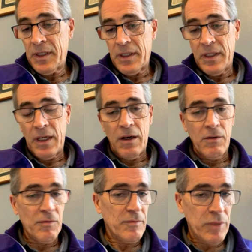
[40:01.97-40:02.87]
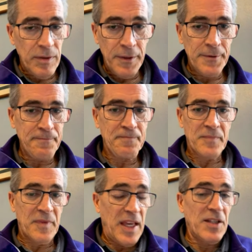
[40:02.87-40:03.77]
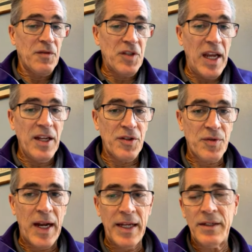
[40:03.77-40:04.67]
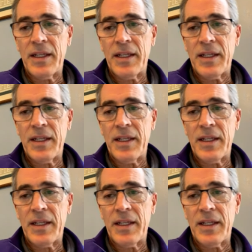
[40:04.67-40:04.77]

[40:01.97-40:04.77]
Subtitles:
You know, things have changed, right?